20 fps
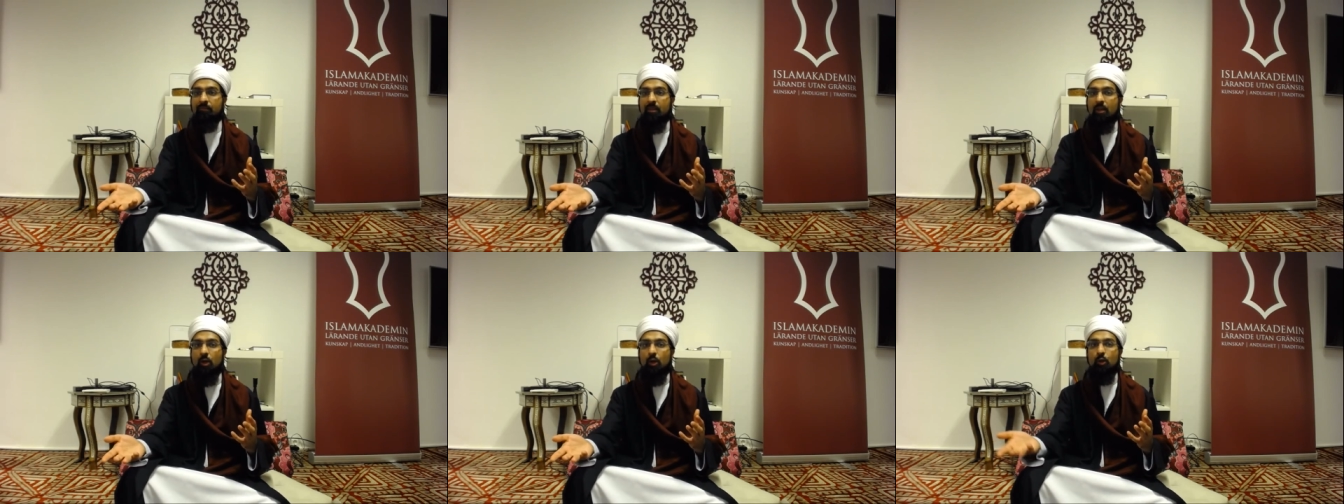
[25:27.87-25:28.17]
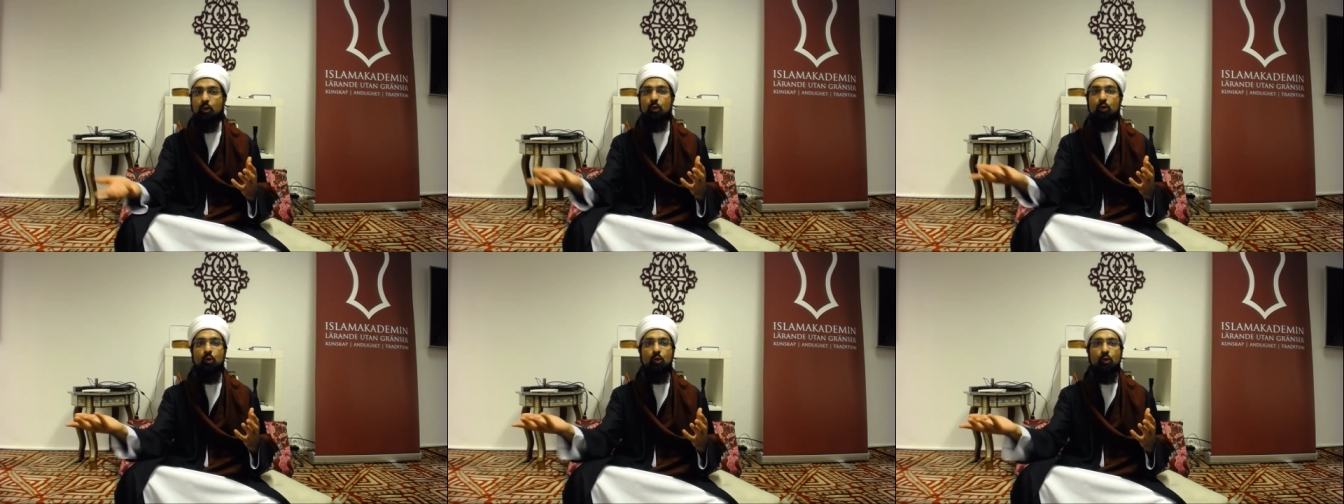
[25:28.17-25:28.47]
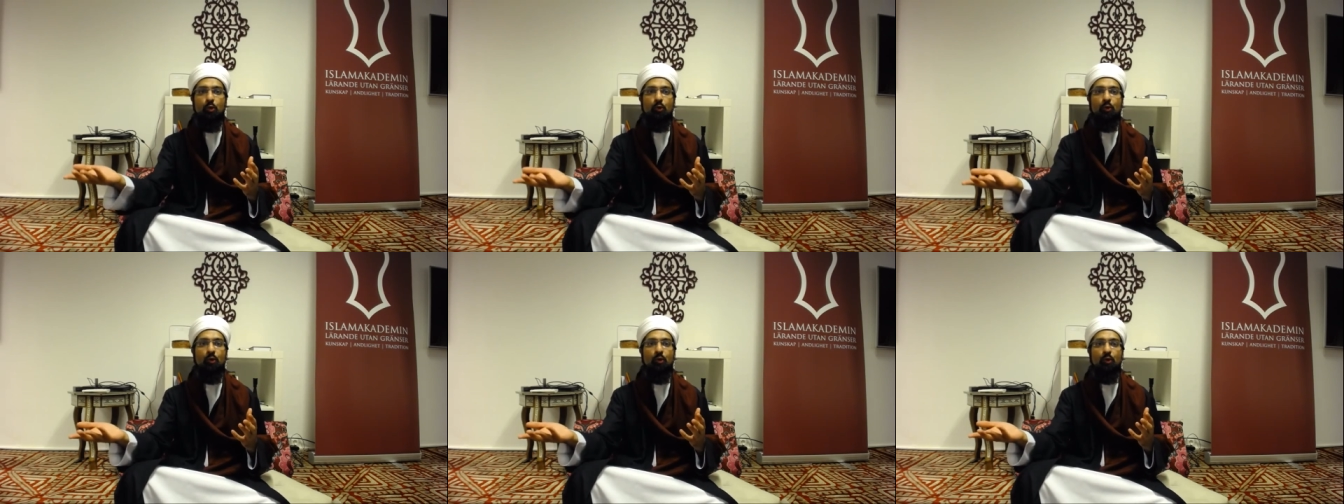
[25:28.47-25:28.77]

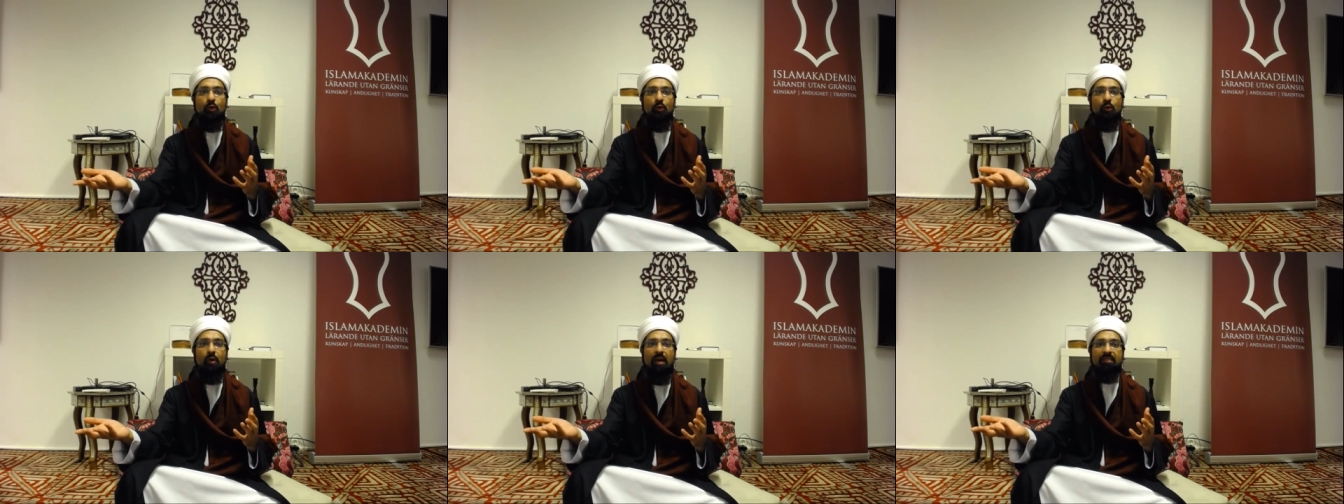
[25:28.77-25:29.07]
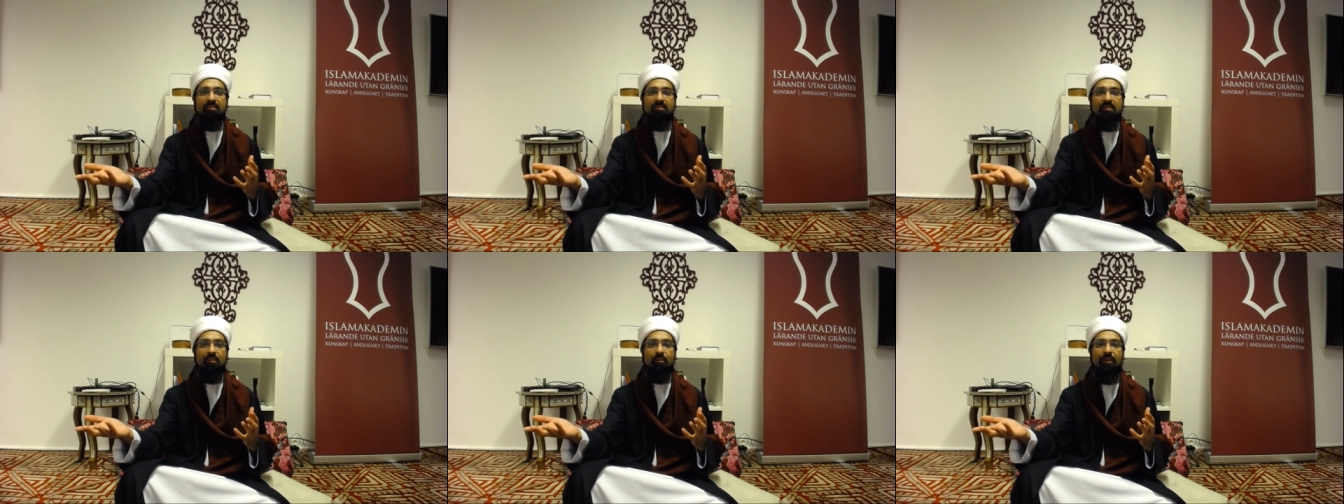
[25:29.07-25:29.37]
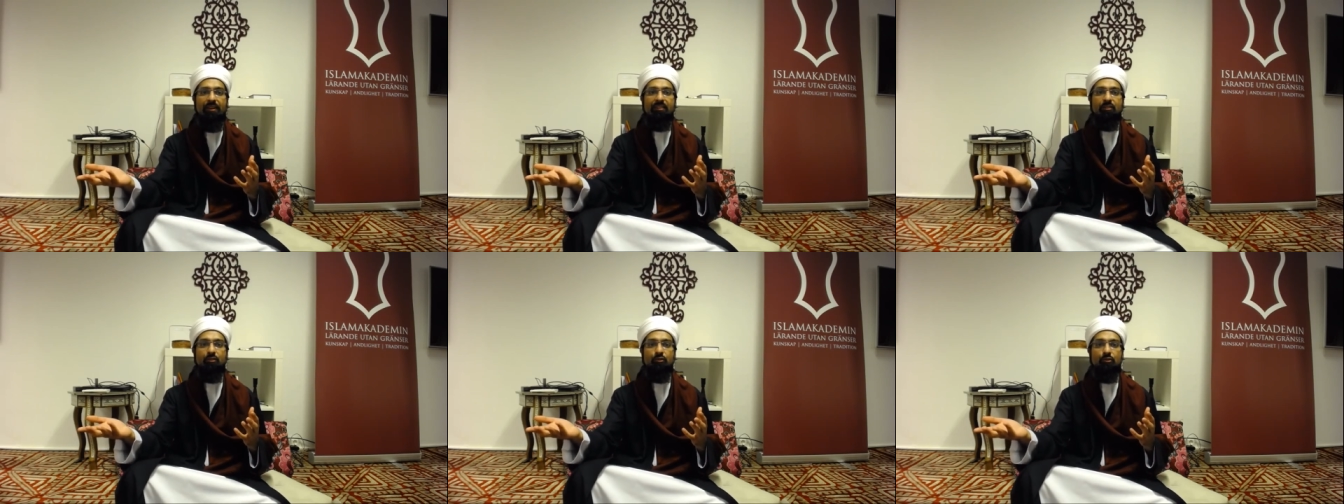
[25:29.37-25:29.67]
who has the
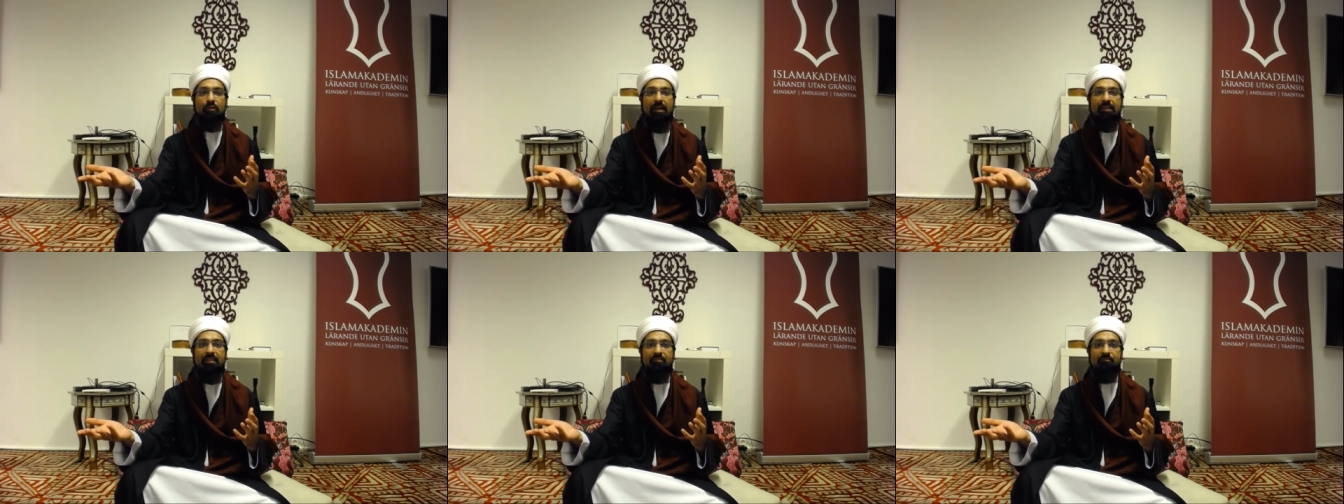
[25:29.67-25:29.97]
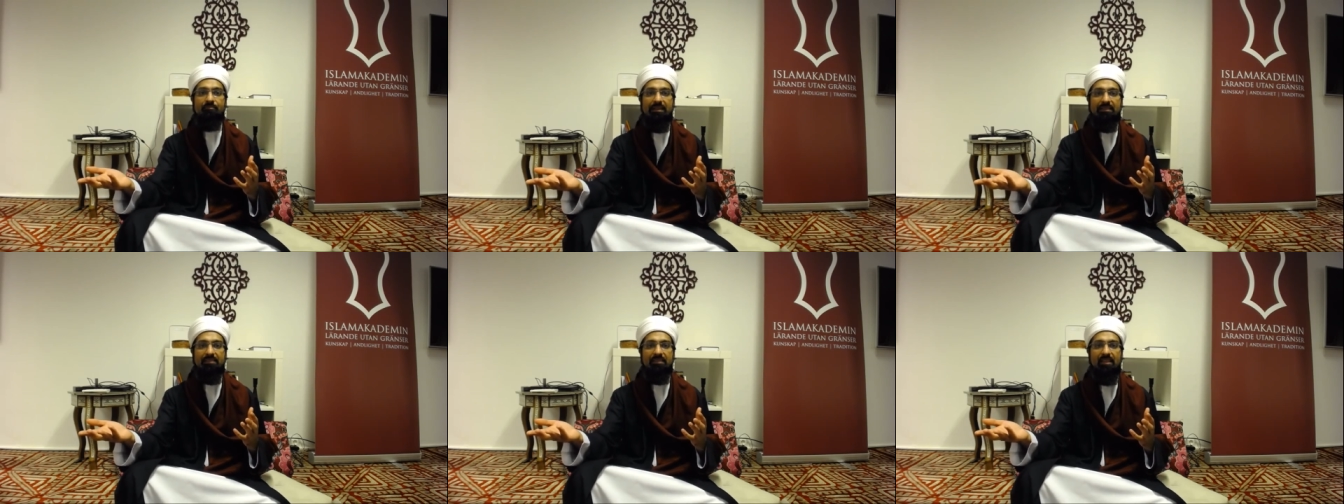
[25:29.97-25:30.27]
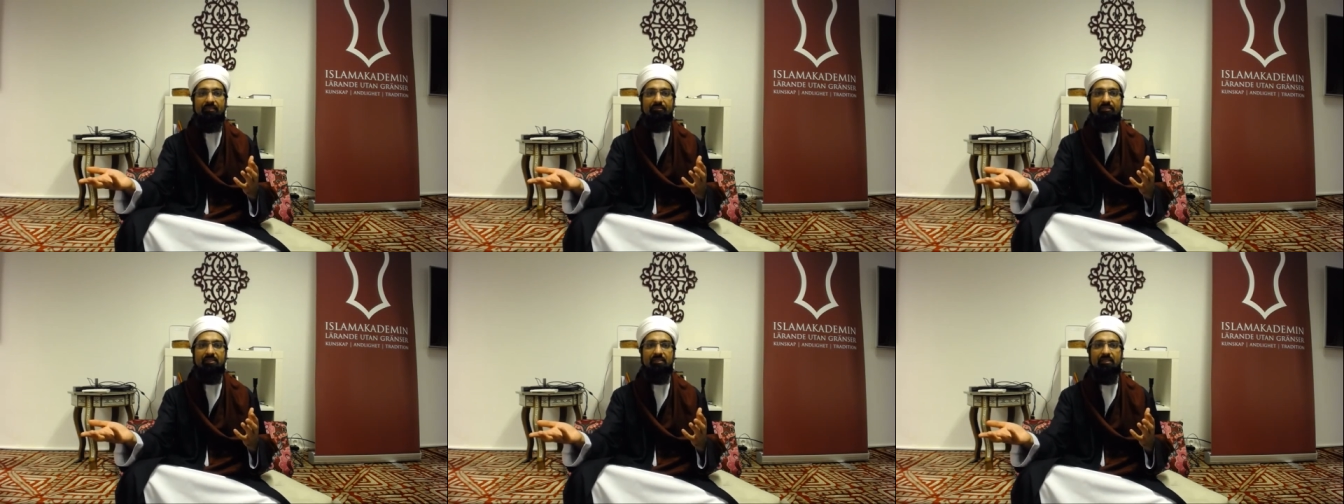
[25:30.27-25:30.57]
greatest right of my service?